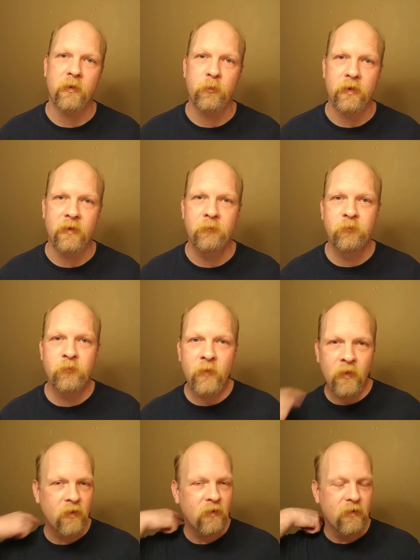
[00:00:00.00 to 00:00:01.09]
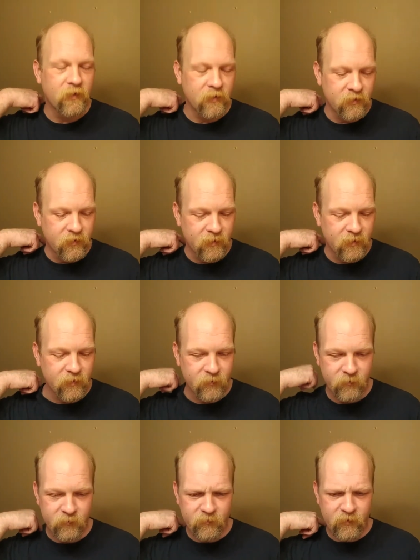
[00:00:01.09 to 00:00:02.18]
company, and
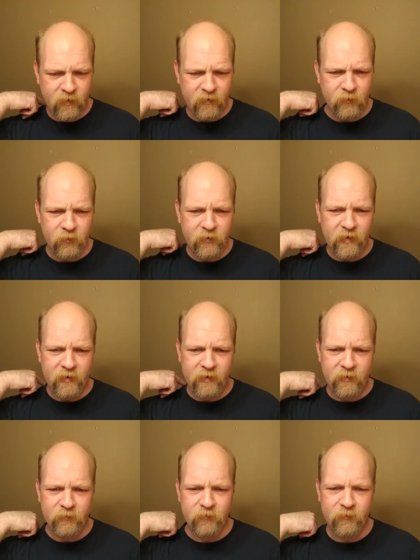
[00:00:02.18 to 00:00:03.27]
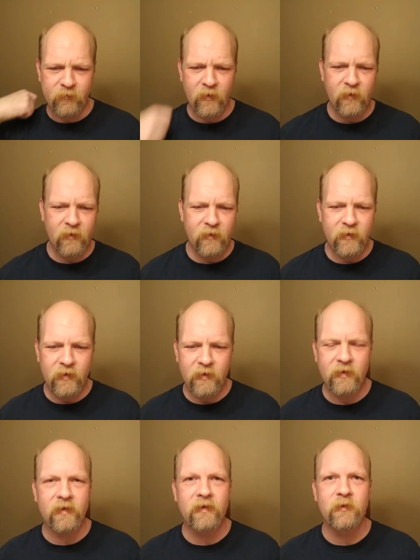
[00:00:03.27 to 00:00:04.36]
yeah, it was kind of kind
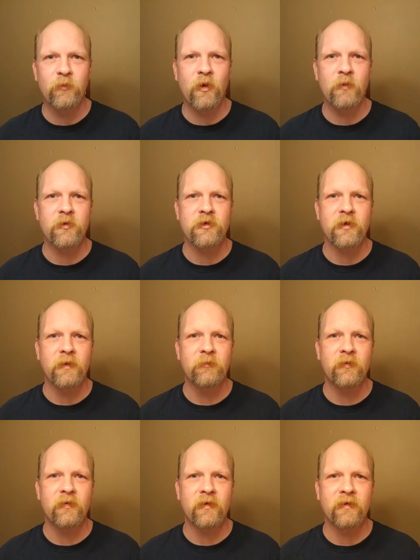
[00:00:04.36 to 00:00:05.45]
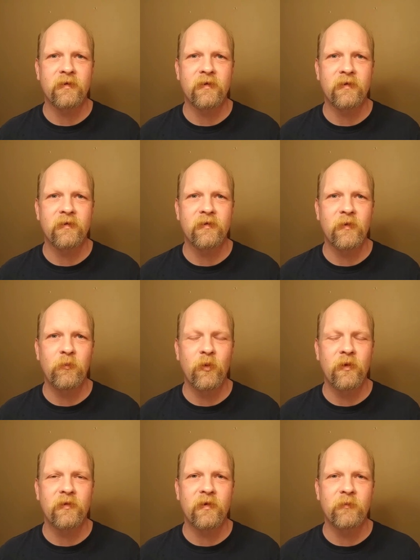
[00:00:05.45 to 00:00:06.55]
of like at the barber shops. Uh, at some
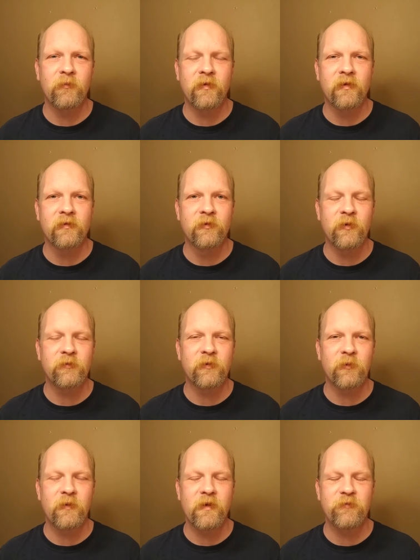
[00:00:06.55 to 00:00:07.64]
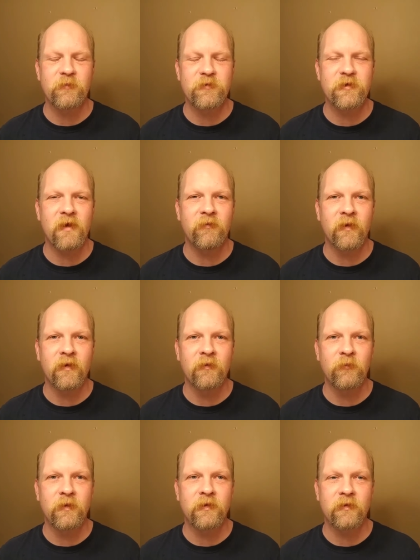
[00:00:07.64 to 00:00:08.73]
point in time, things drifted away from shaving,
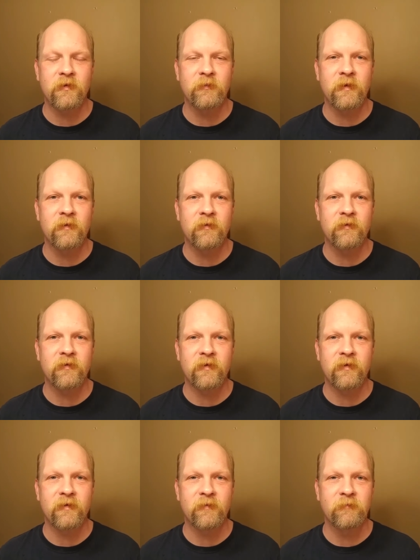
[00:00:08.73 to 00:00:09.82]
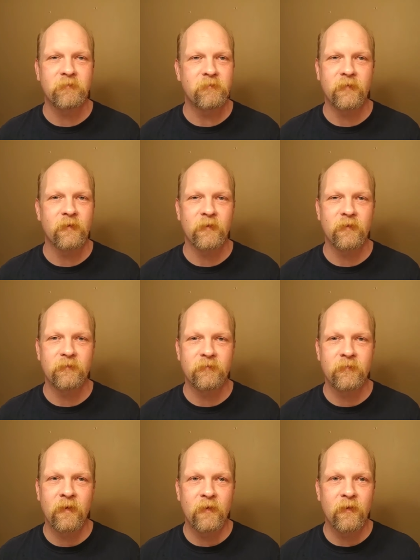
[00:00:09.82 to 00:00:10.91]
and we talked about uh, you know,
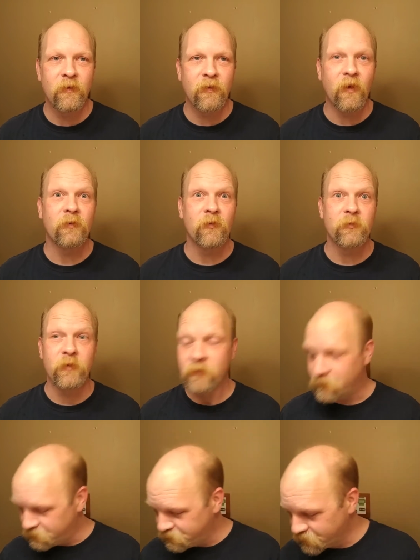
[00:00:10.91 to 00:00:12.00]
God knows what.